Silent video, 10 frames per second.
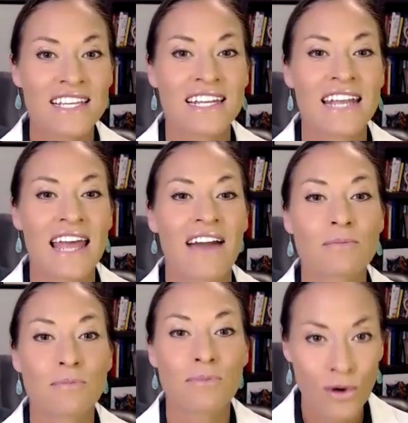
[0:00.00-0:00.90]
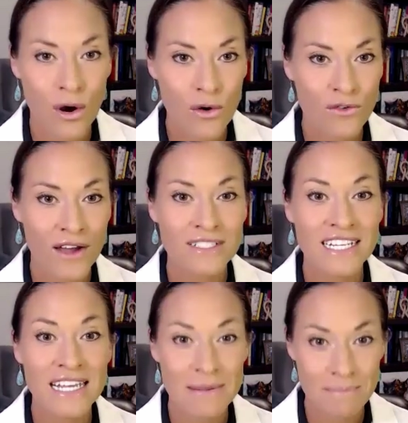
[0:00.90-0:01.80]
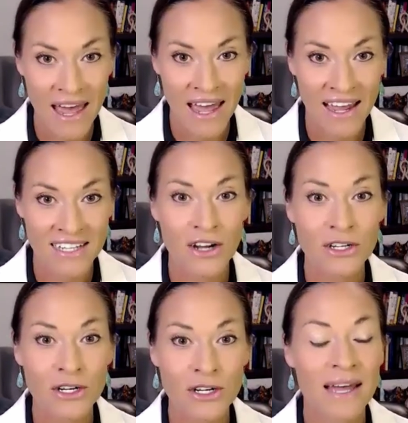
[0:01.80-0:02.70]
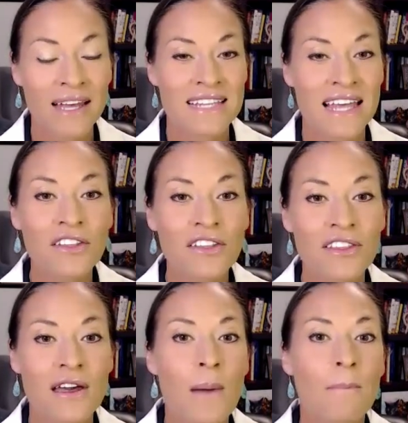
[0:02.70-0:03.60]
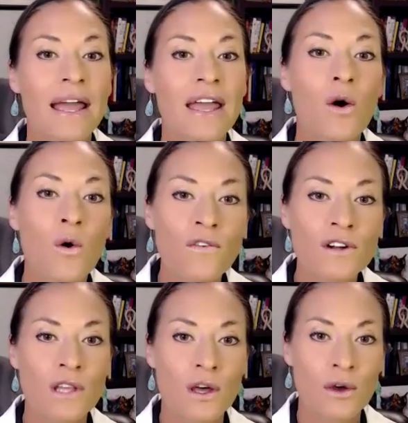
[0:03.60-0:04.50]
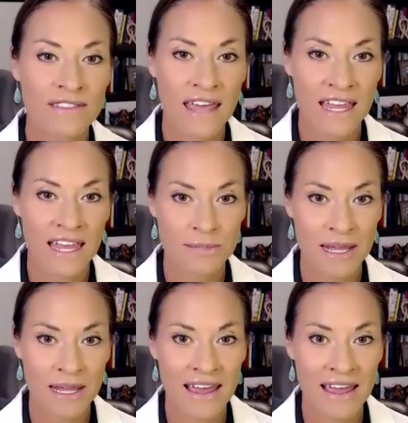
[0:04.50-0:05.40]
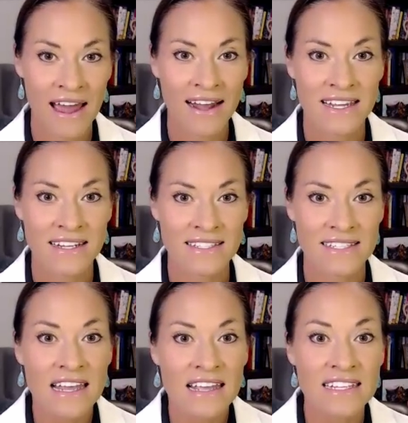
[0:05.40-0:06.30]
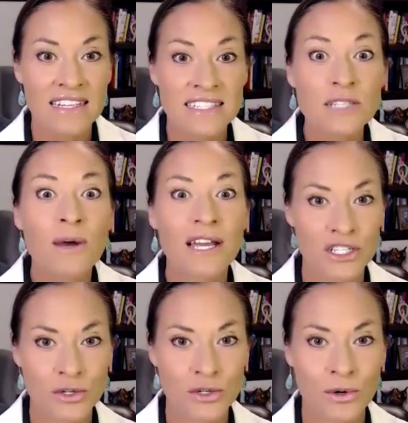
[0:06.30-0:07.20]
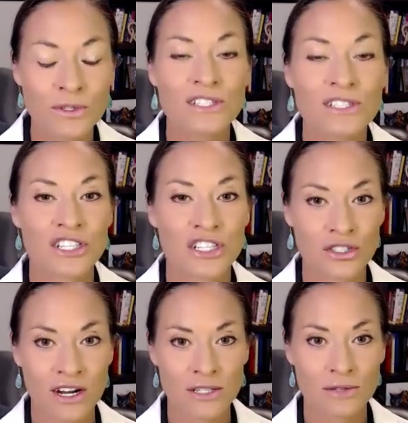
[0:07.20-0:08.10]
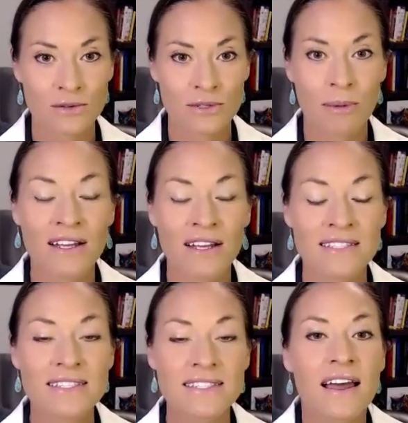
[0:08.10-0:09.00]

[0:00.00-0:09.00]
can have a profound impact on your pet's health by overloading the HPA axis. This is what controls their stress response.